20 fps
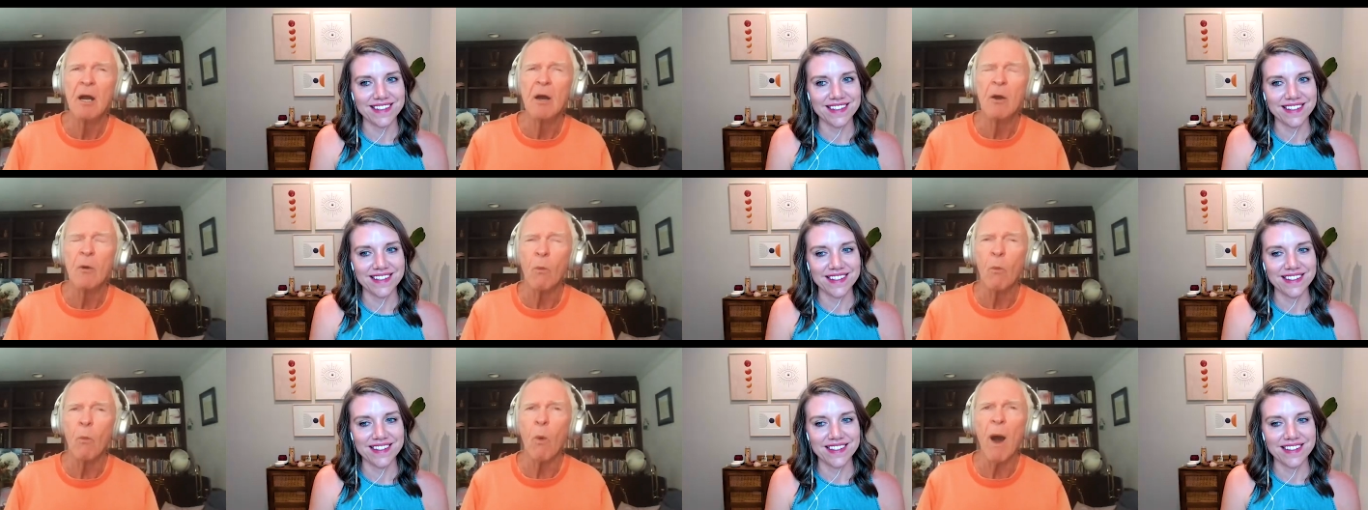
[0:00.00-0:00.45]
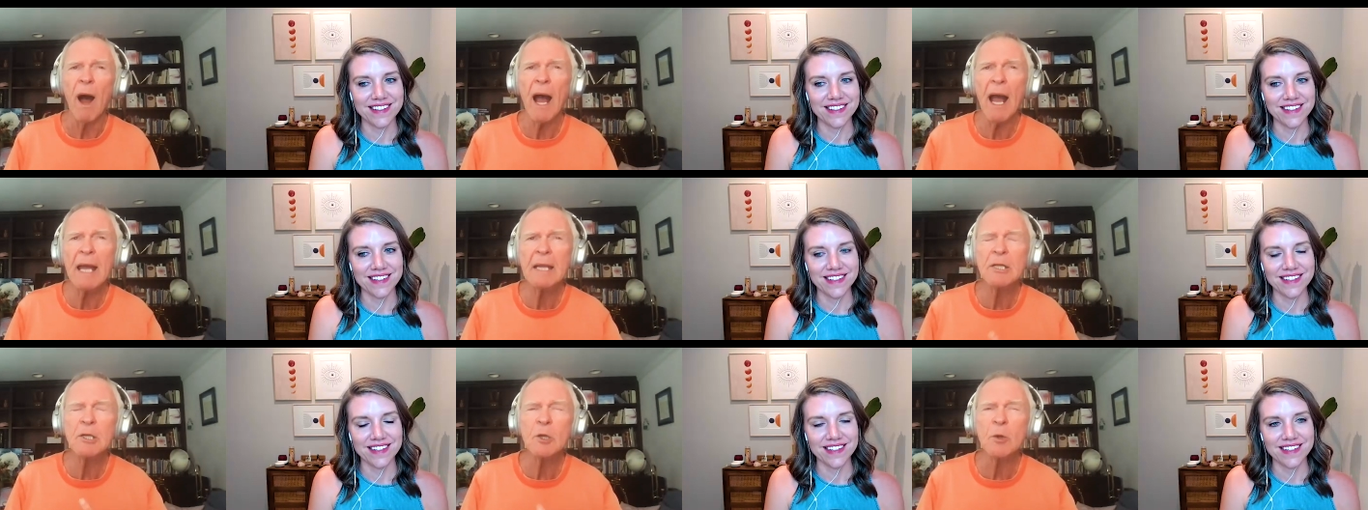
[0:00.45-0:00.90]

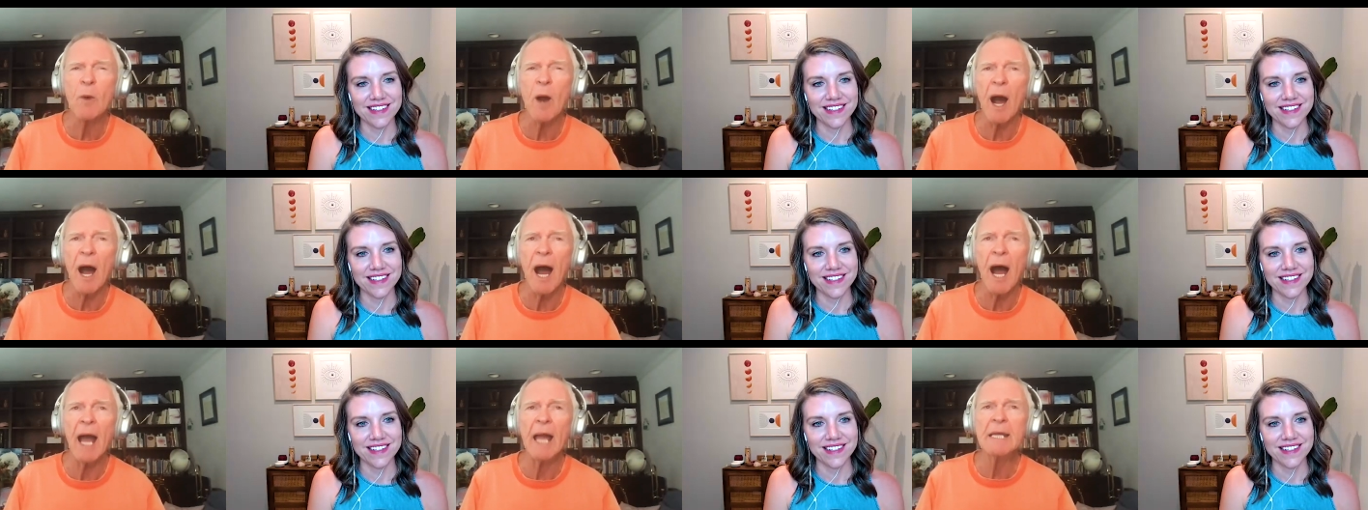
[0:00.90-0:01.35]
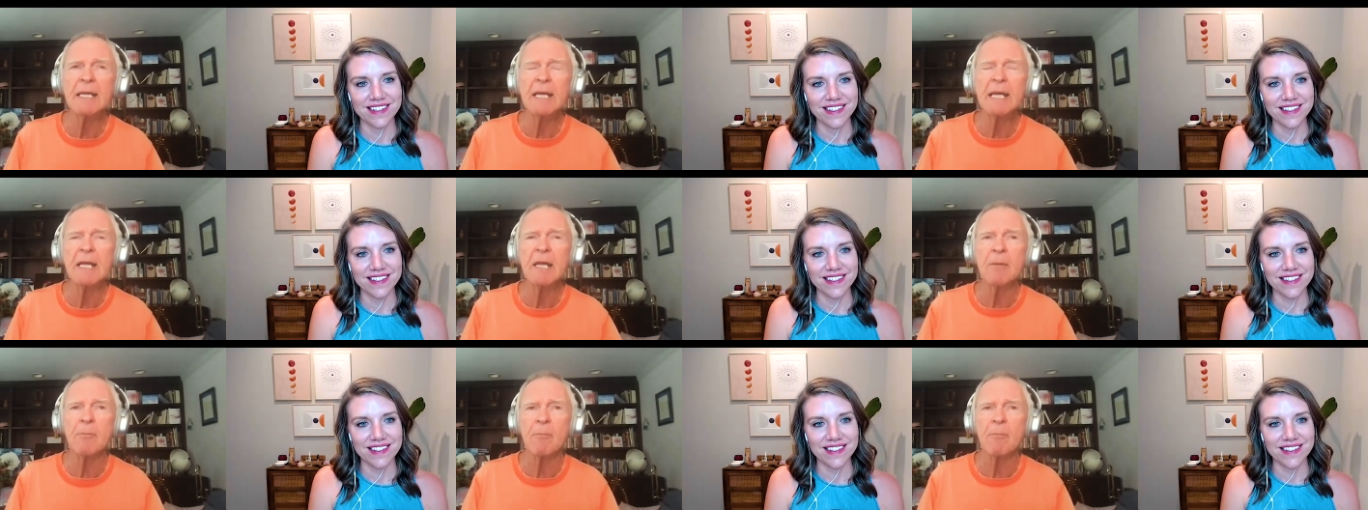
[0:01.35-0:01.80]
Speaker 1: why do I
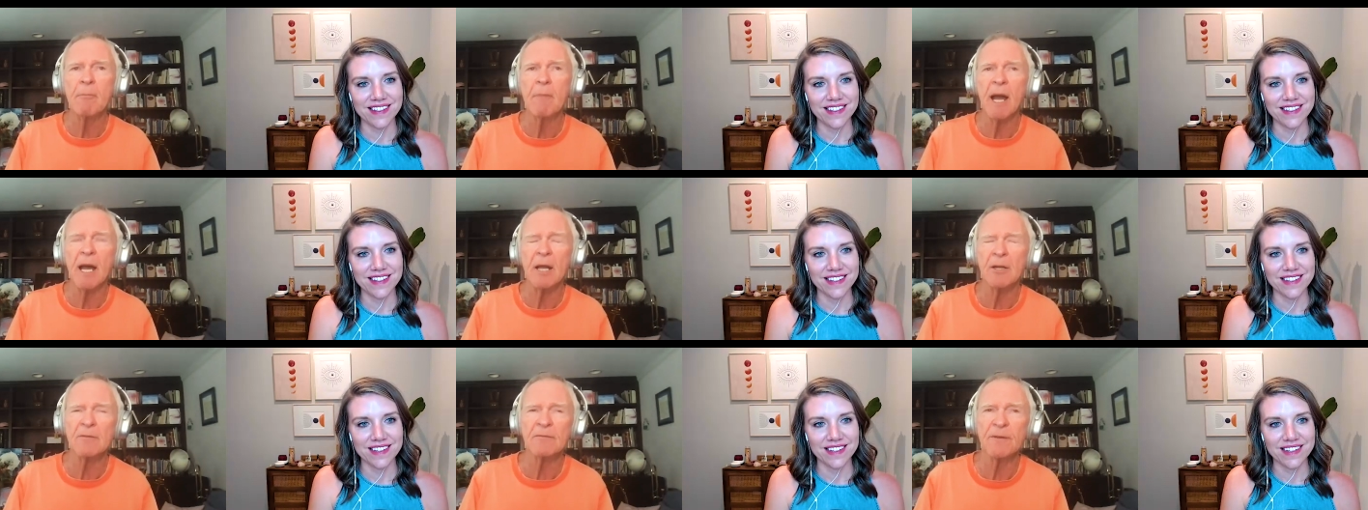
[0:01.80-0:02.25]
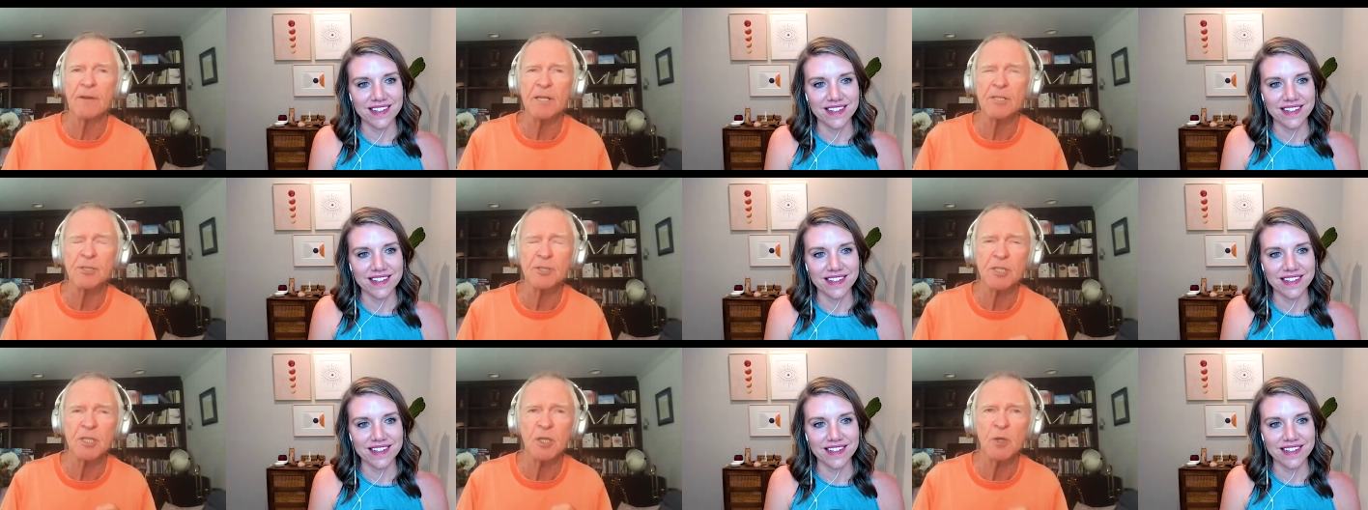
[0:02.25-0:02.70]
keep
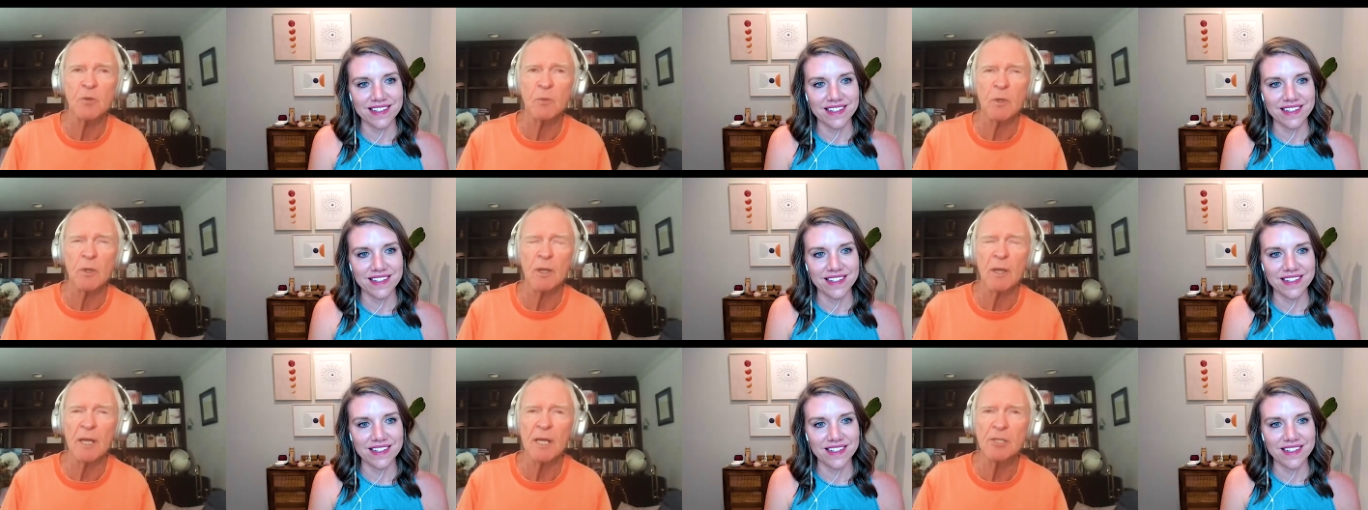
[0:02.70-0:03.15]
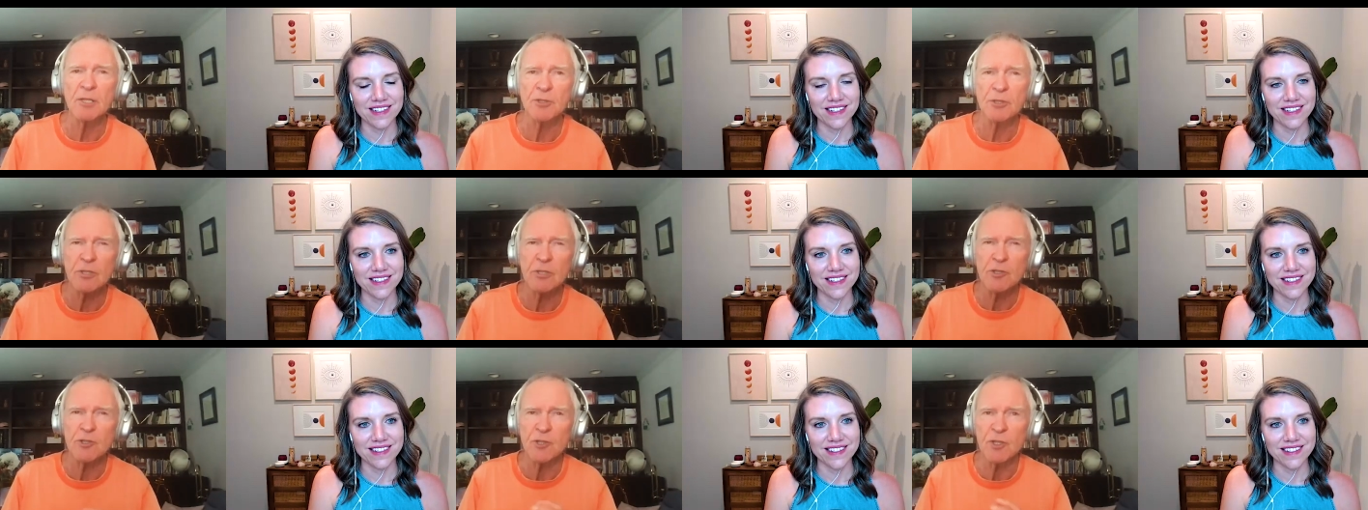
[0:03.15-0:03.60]
manifesting
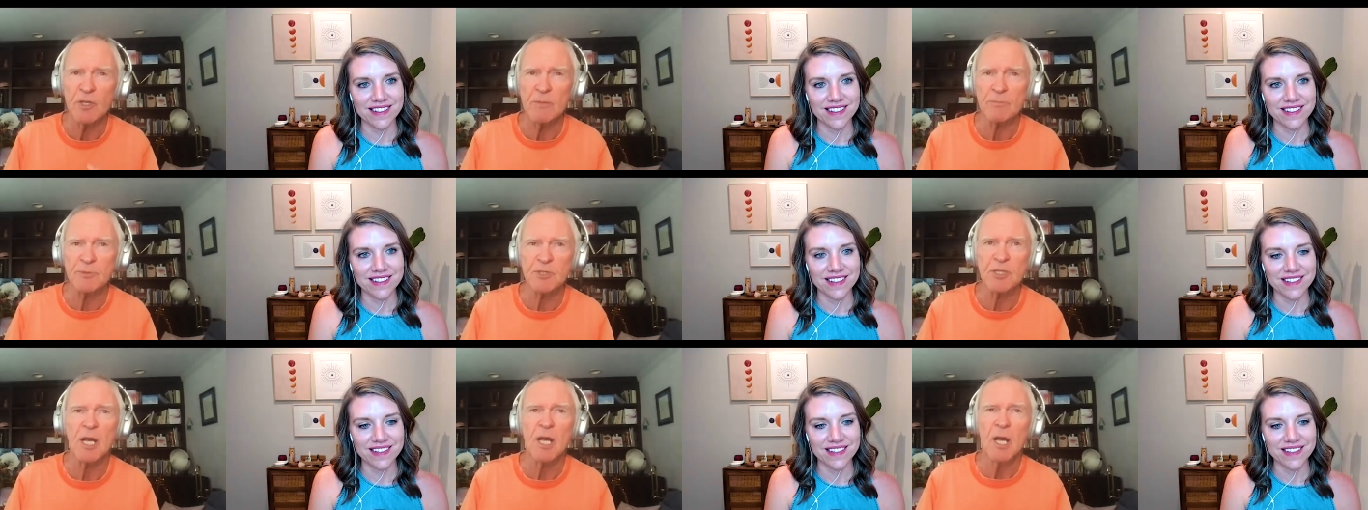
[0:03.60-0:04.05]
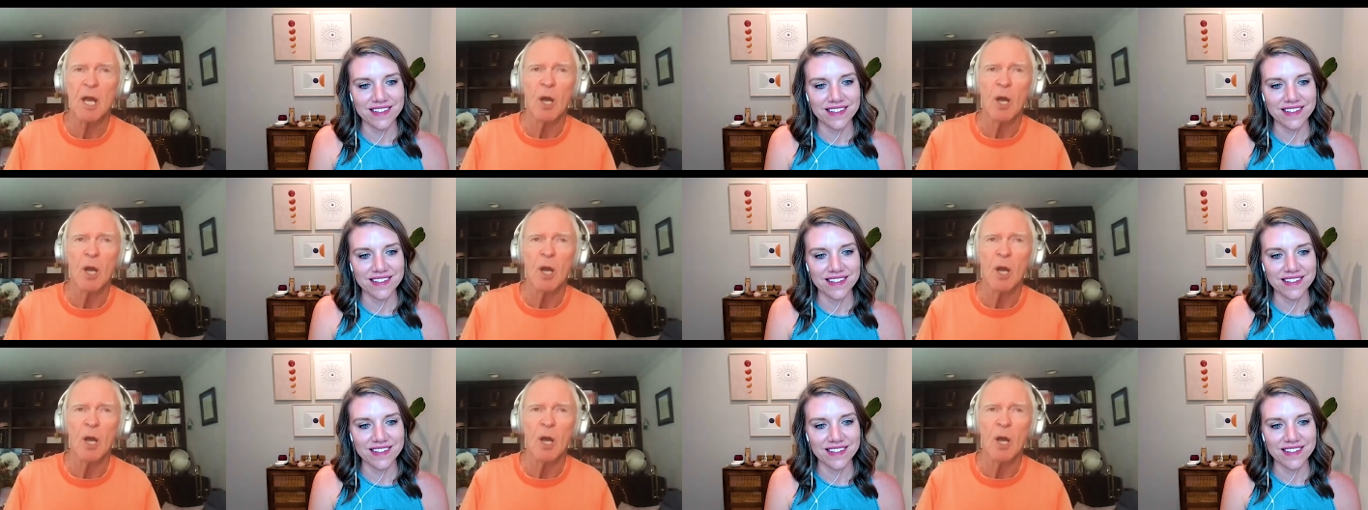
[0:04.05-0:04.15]
relationships